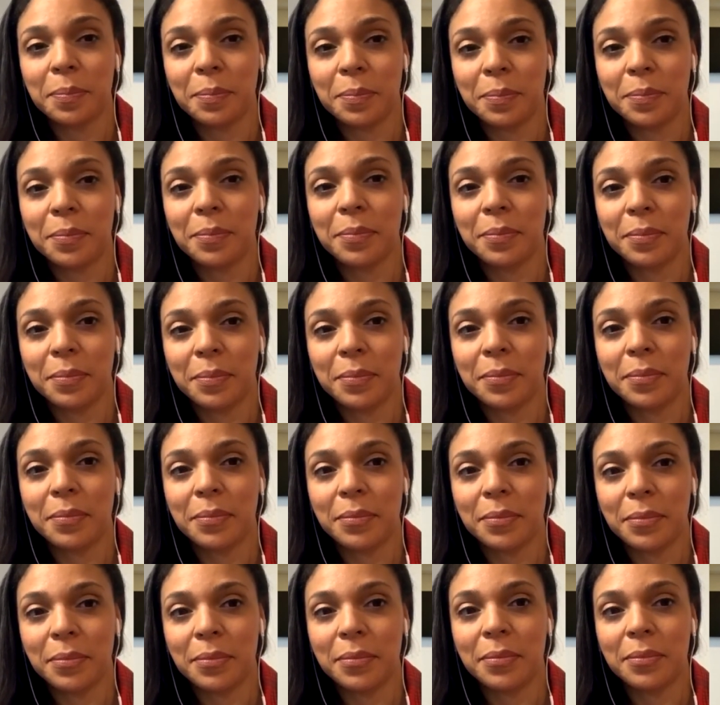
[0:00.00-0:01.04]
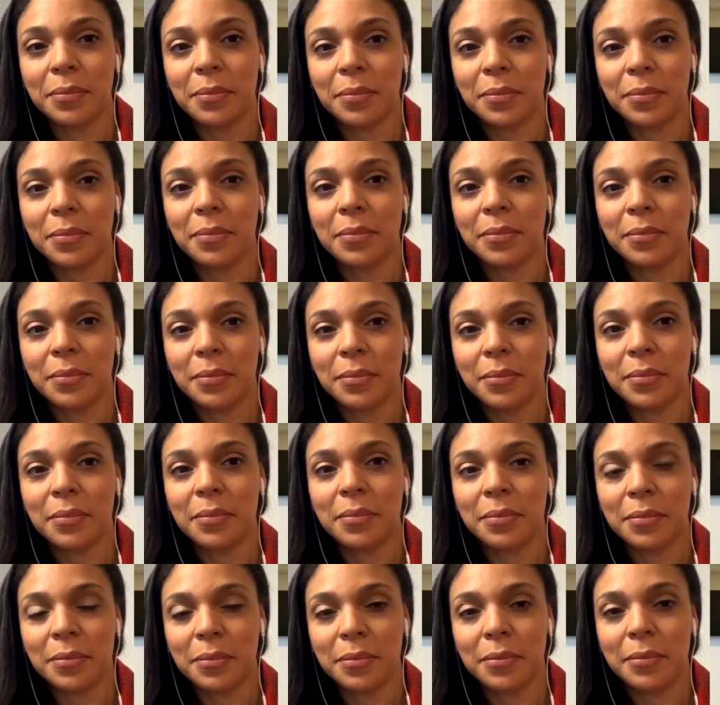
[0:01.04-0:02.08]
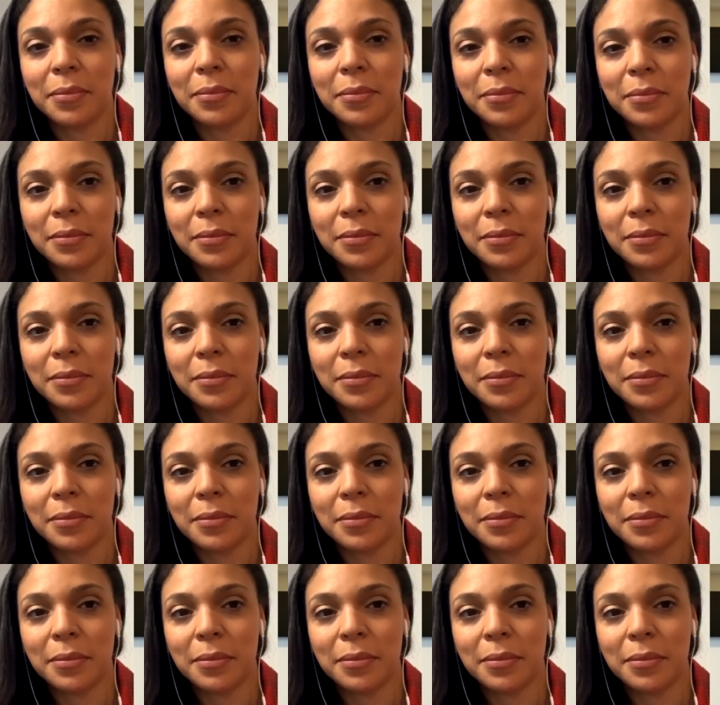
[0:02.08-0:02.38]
[no speech]